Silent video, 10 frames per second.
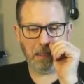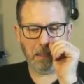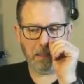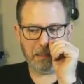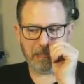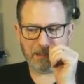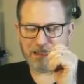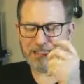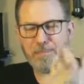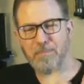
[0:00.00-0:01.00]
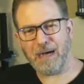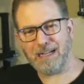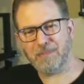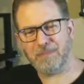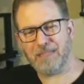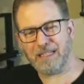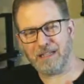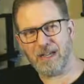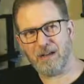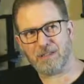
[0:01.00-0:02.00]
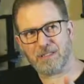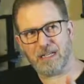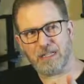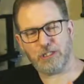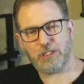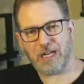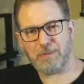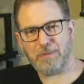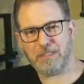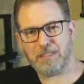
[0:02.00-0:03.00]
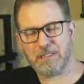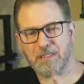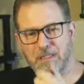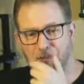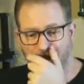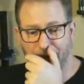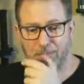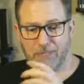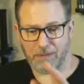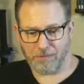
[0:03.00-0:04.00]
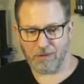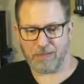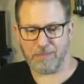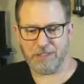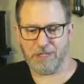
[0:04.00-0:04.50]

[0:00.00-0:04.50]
Yeah, I think the bottom, like the outside shape is, if I'm correct me, JP.